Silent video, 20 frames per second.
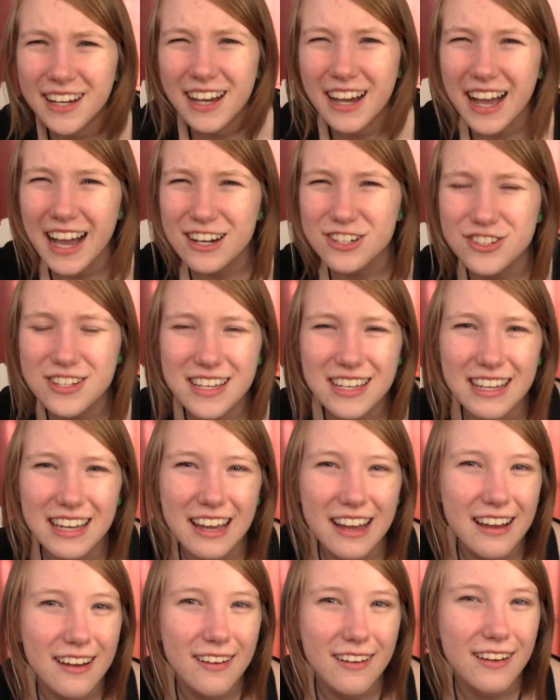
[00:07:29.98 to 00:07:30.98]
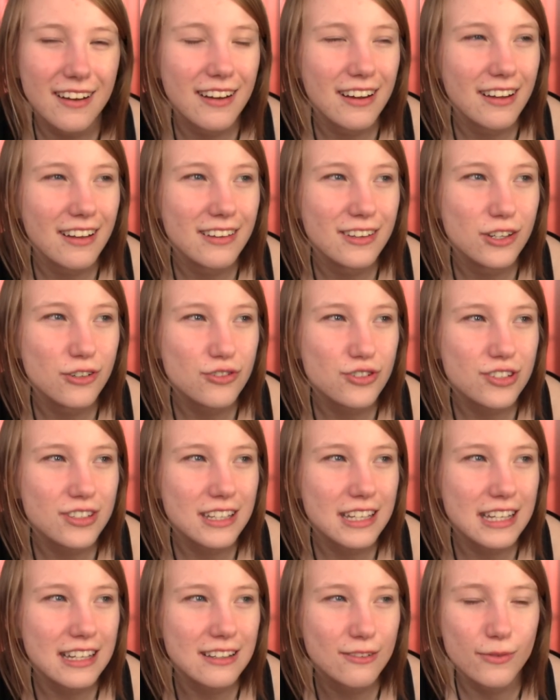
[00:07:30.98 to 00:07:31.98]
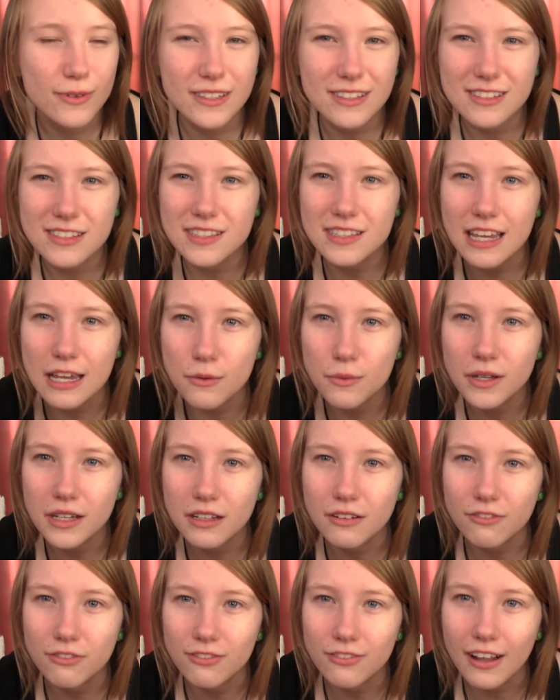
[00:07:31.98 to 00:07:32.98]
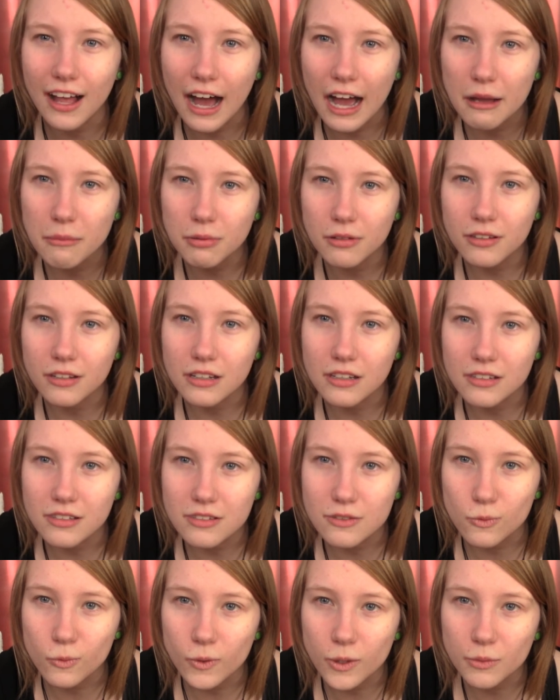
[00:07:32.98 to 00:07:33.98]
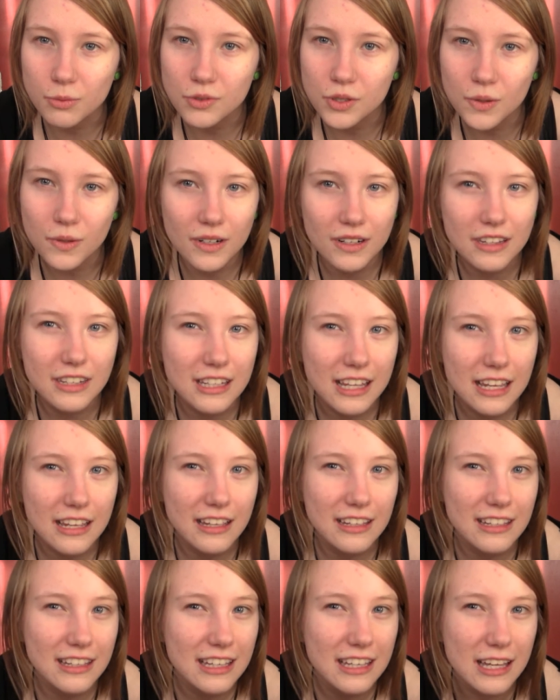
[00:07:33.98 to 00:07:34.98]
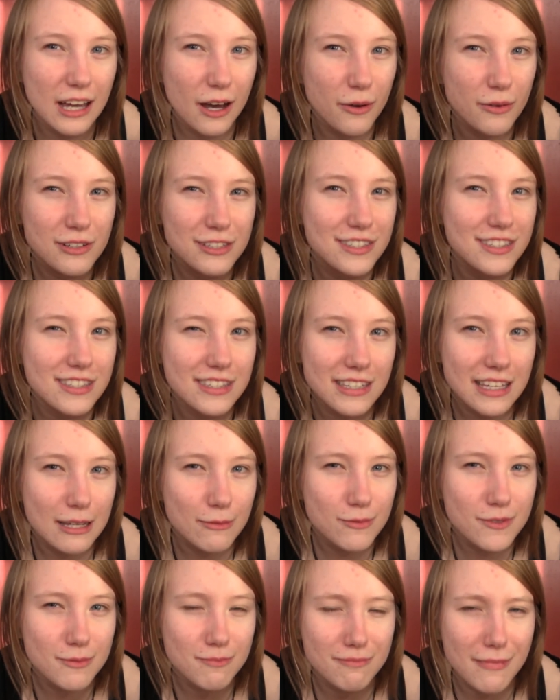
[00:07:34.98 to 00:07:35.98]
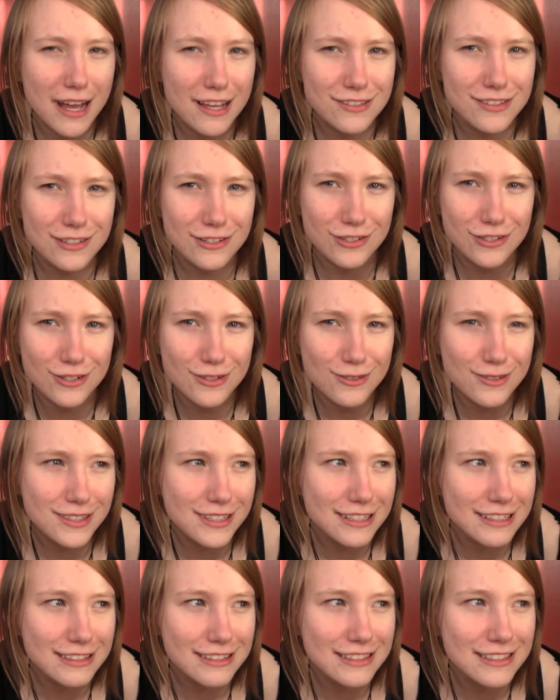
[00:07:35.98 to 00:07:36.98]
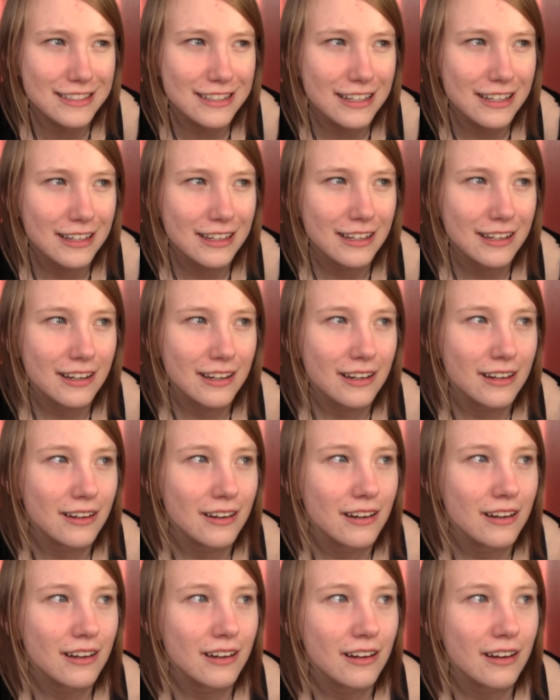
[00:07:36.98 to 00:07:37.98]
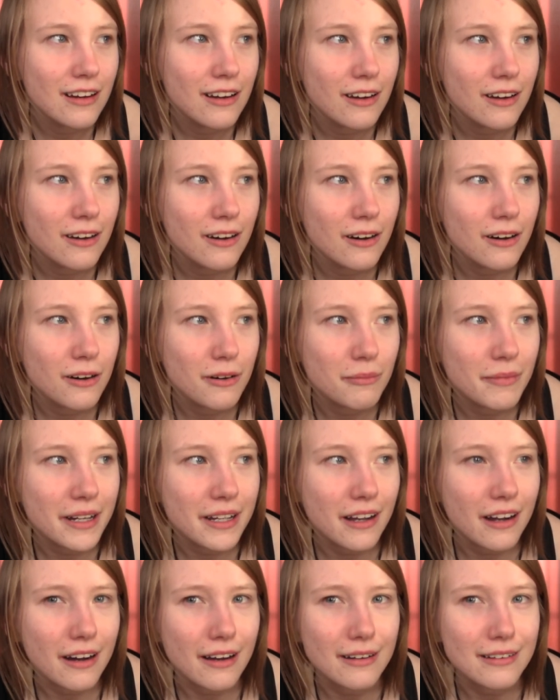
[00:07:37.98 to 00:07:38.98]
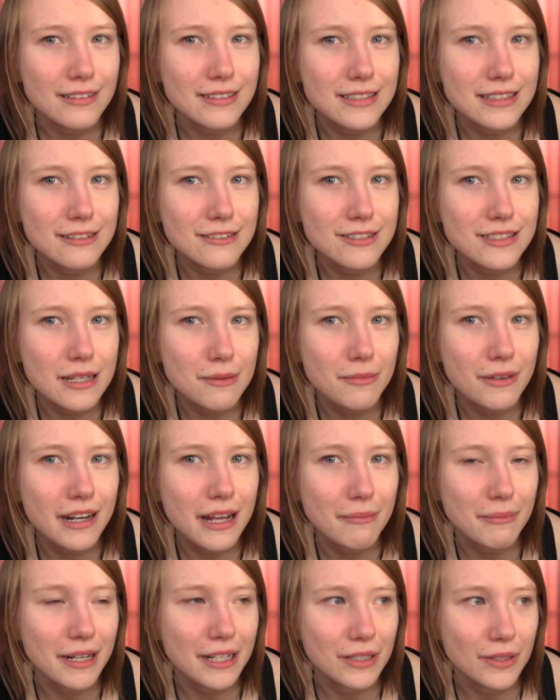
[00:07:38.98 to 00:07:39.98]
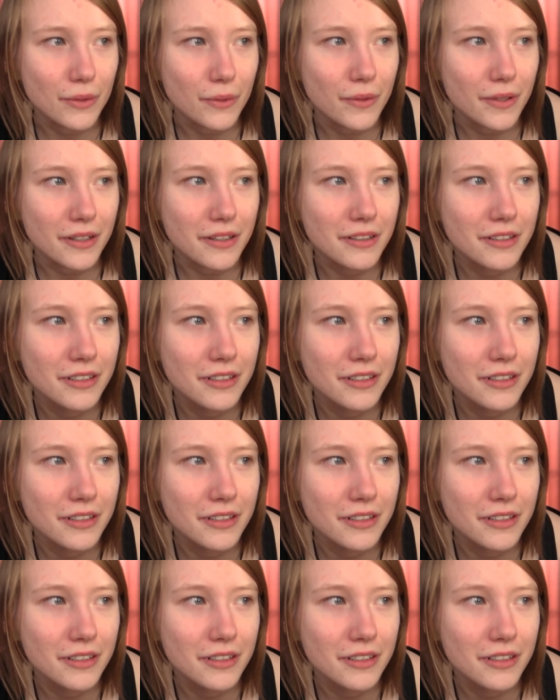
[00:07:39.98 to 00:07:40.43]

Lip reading: Actually, usually when Say We Can Fly plays Warped Tour, he always skips Massachusetts. Oh my god, is there someone at my door?